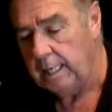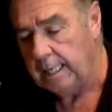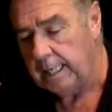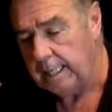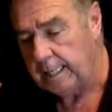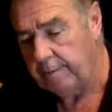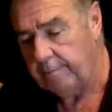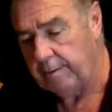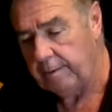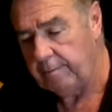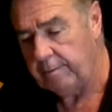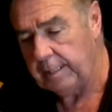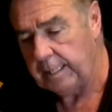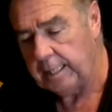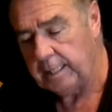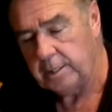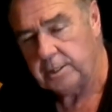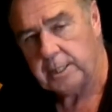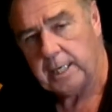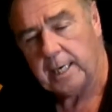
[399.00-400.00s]
give everything
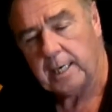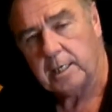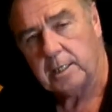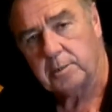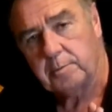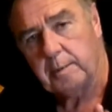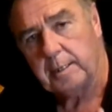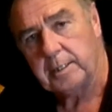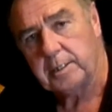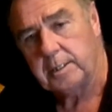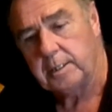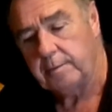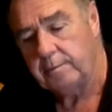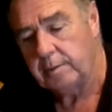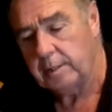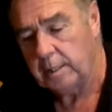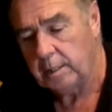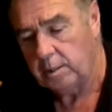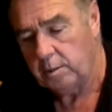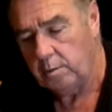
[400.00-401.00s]
a check, especially if
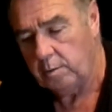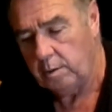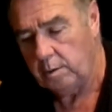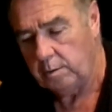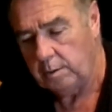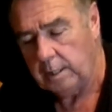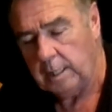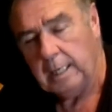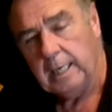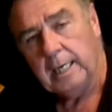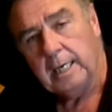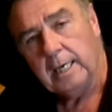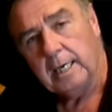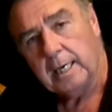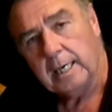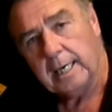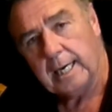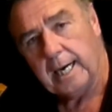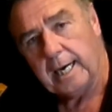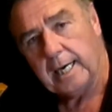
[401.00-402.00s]
you're going to go out
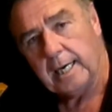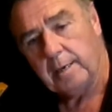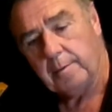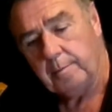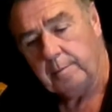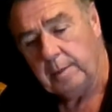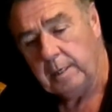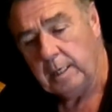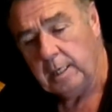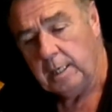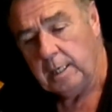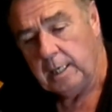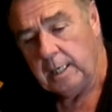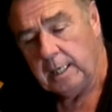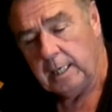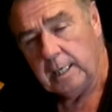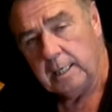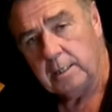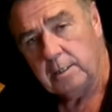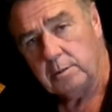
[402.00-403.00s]
like I am
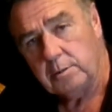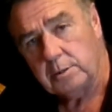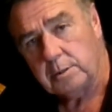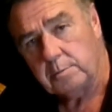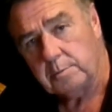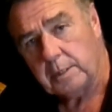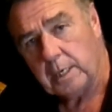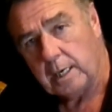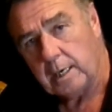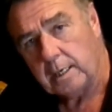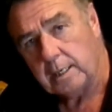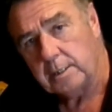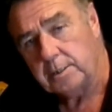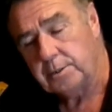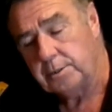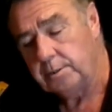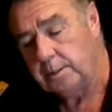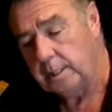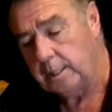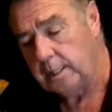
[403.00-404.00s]
and do some target
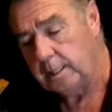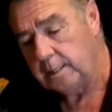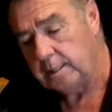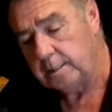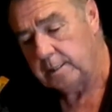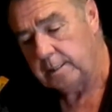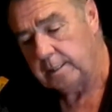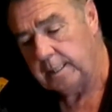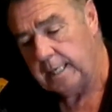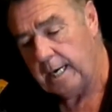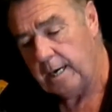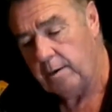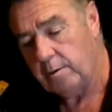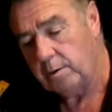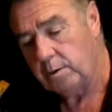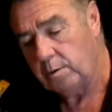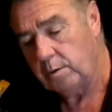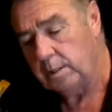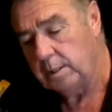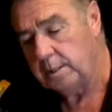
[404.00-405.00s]
shooting because now,
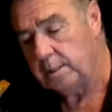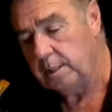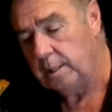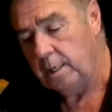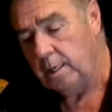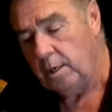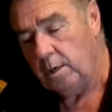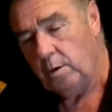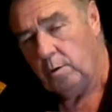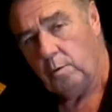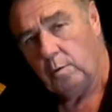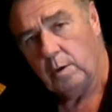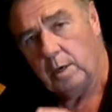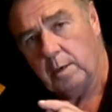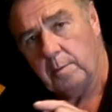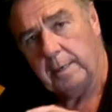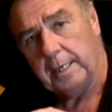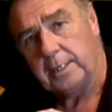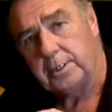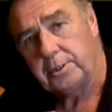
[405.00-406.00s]
of course, want
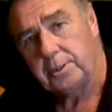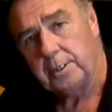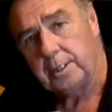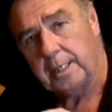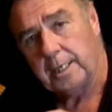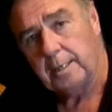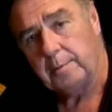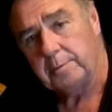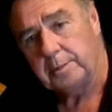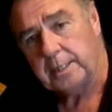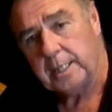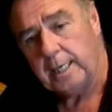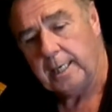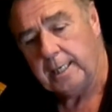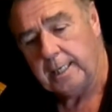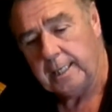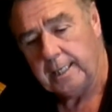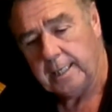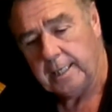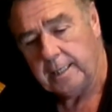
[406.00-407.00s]
to make sure that I'm
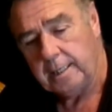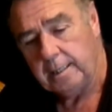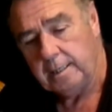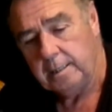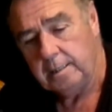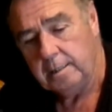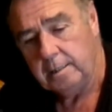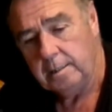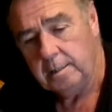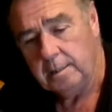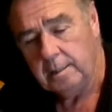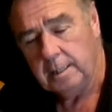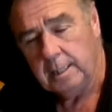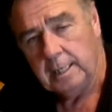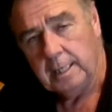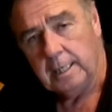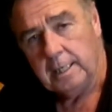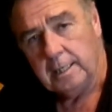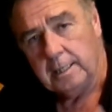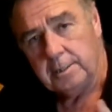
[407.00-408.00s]
sighted in.
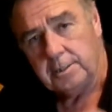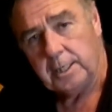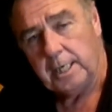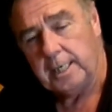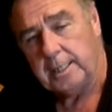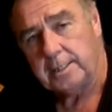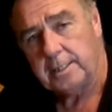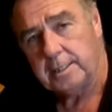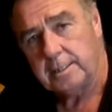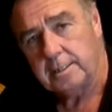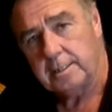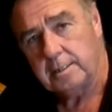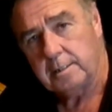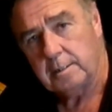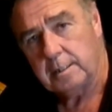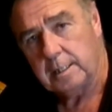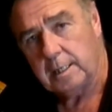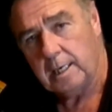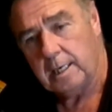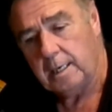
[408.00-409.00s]

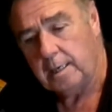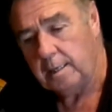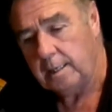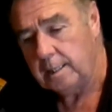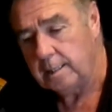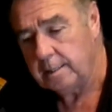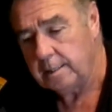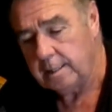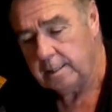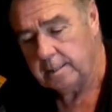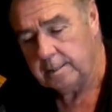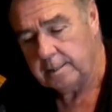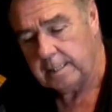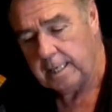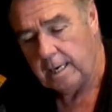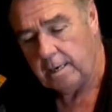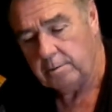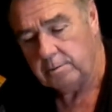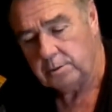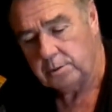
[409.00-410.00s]
Jason uh, is
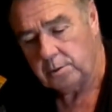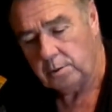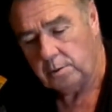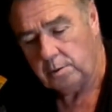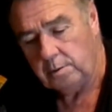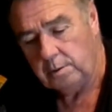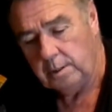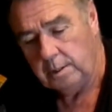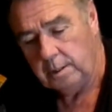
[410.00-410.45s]
down, so